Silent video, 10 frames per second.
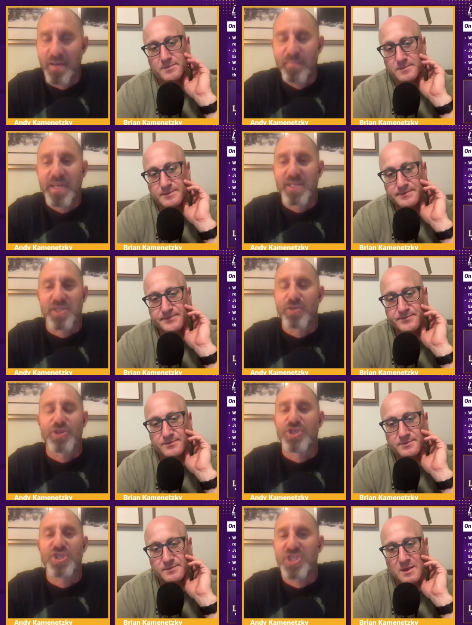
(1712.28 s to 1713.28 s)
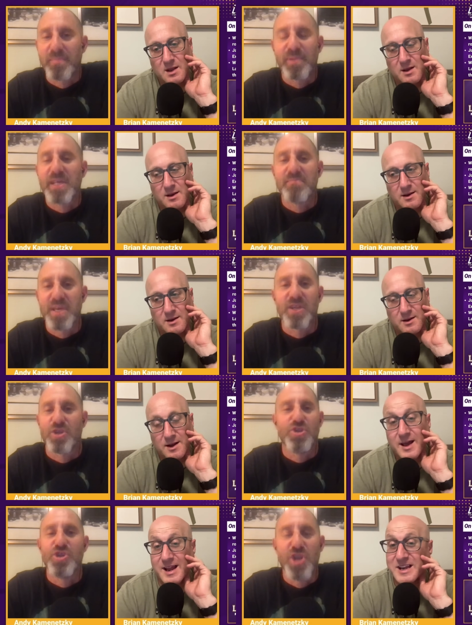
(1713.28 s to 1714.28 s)
Speaker 1: because there's simply been and
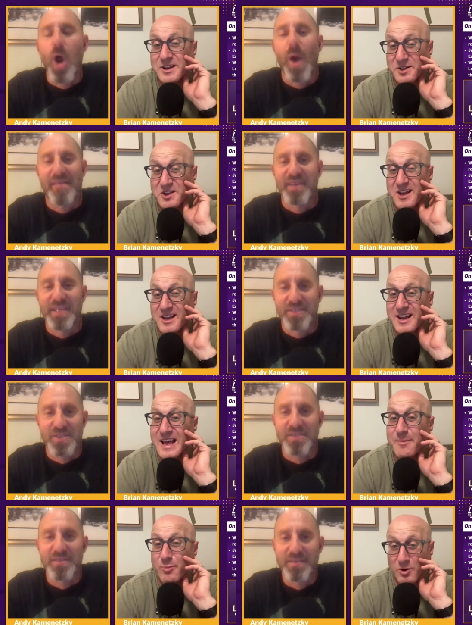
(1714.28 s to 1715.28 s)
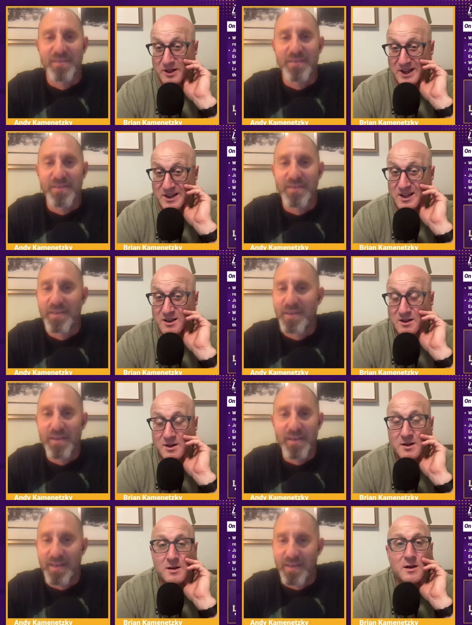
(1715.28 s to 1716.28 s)
no I need to evidence. see it in
Speaker 2: April, Andy.
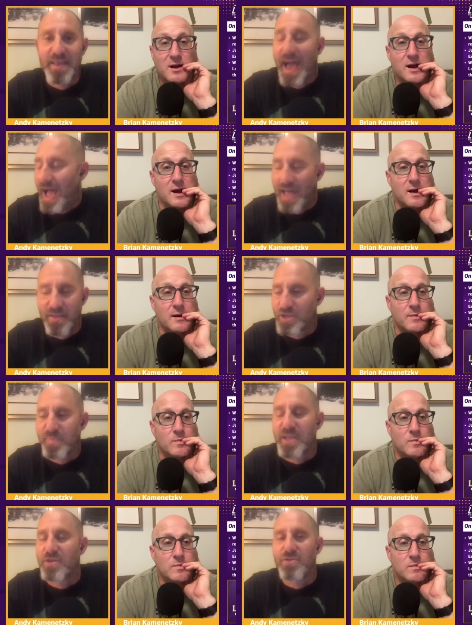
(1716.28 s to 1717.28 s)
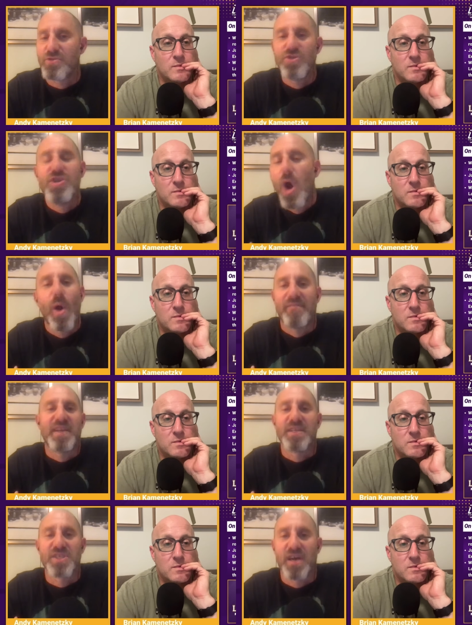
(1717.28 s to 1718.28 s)
Speaker 1: Yeah, um, and there's um, been no
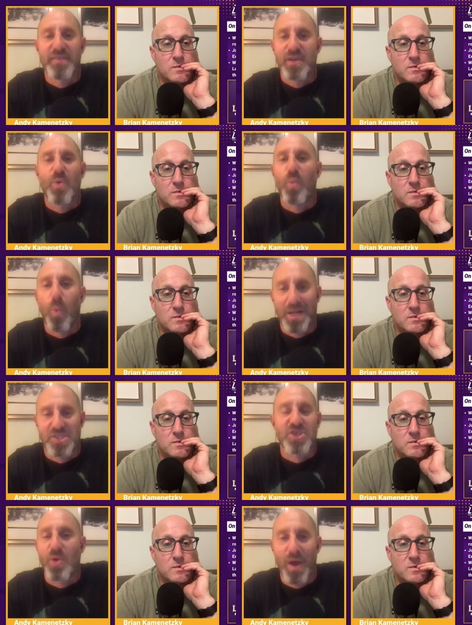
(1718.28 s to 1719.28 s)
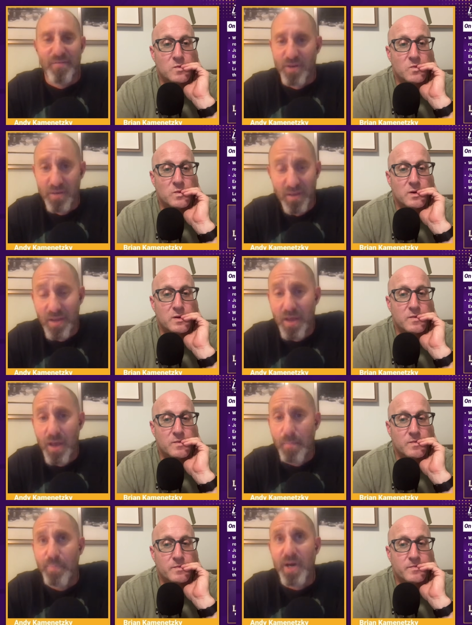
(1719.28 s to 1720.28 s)
evidence of it whatsoever.
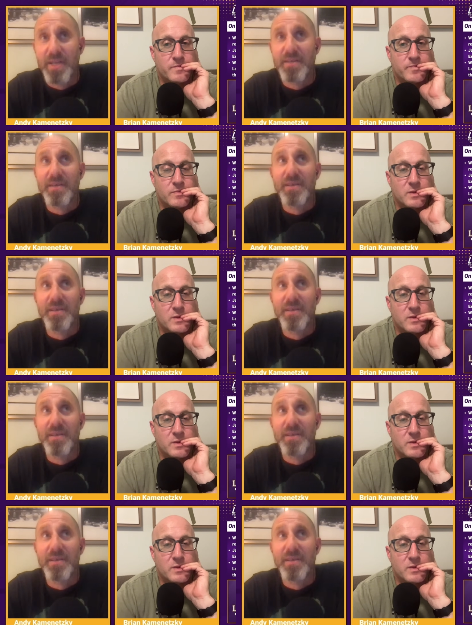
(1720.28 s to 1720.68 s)
But